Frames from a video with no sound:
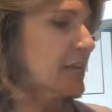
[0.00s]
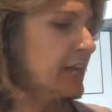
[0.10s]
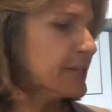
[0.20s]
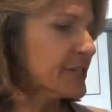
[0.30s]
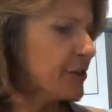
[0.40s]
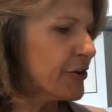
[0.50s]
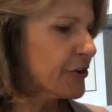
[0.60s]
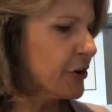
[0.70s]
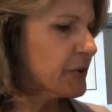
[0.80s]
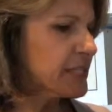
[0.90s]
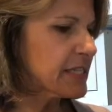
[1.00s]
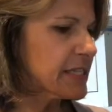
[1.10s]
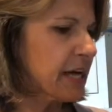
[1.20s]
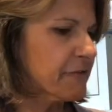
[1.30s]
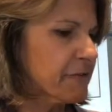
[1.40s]
and it's going to go into
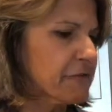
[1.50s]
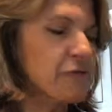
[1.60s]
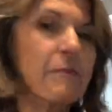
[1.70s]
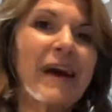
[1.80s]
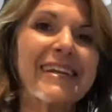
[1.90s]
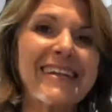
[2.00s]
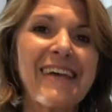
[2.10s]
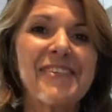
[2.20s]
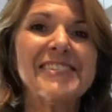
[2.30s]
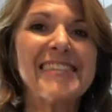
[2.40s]
the oven for about another